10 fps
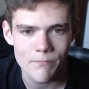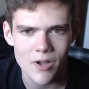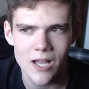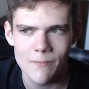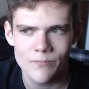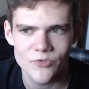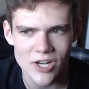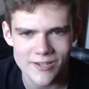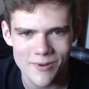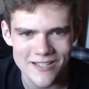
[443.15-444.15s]
But
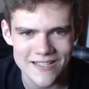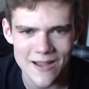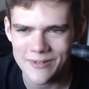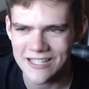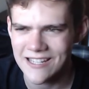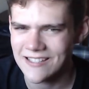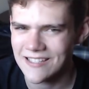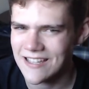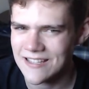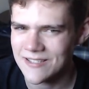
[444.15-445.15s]
direct deposit's happening, and I think
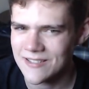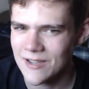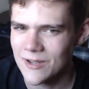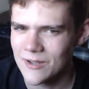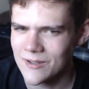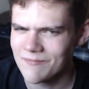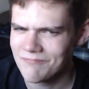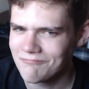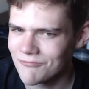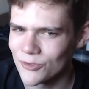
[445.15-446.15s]
that's
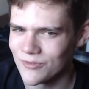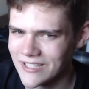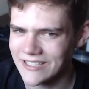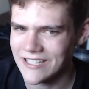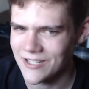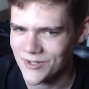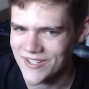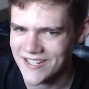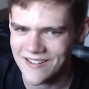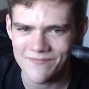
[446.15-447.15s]
really
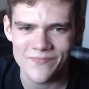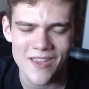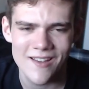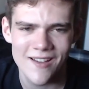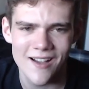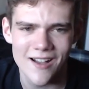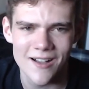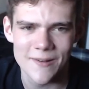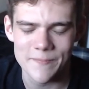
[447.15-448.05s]
interesting. I